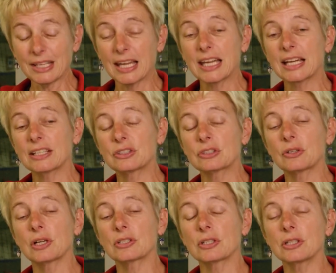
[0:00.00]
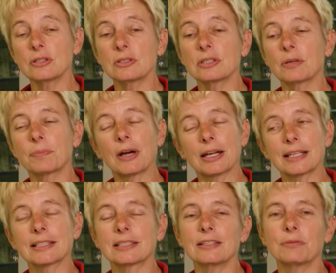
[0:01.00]
And so I started using the
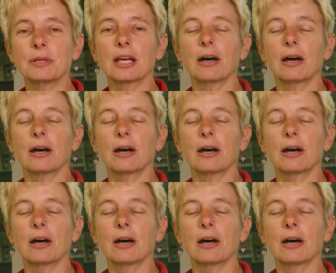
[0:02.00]
product and seemed to be